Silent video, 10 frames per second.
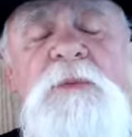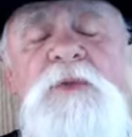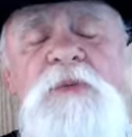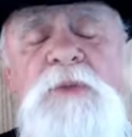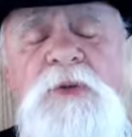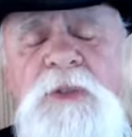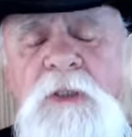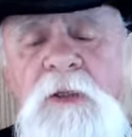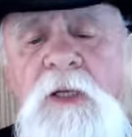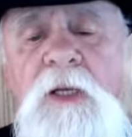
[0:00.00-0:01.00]
the
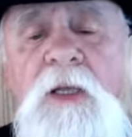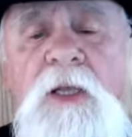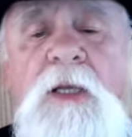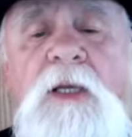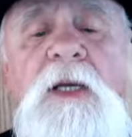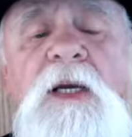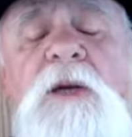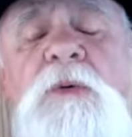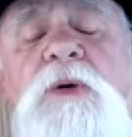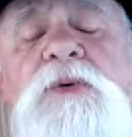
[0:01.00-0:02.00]
military.
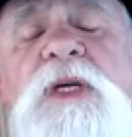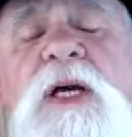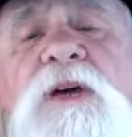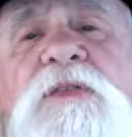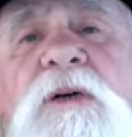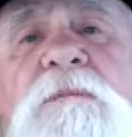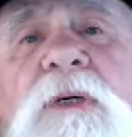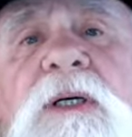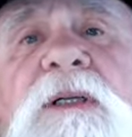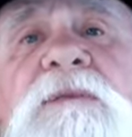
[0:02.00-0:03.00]
Anyway, there was a guy from
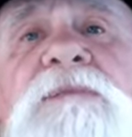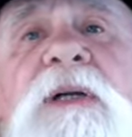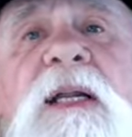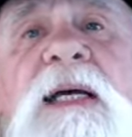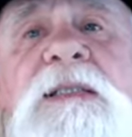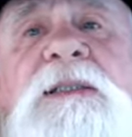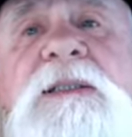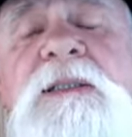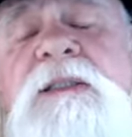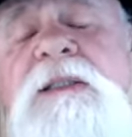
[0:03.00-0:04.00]
uh,
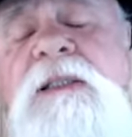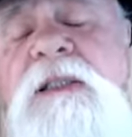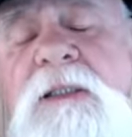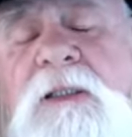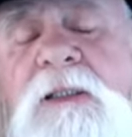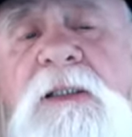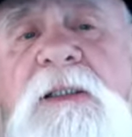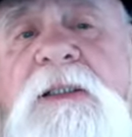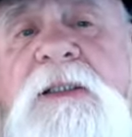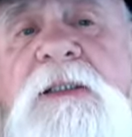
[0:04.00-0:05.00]
Alaska
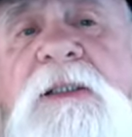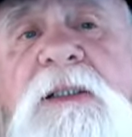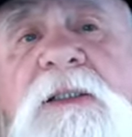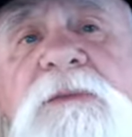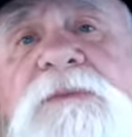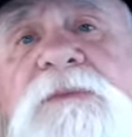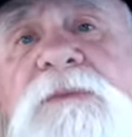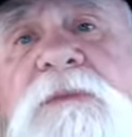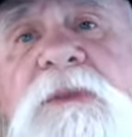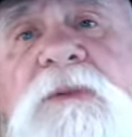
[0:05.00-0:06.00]
that uh,
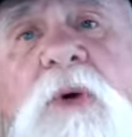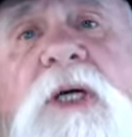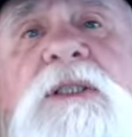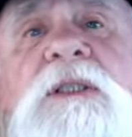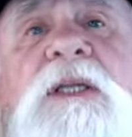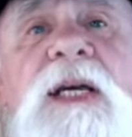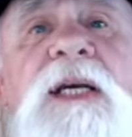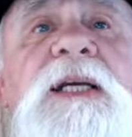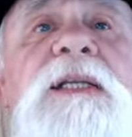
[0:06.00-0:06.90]
watched a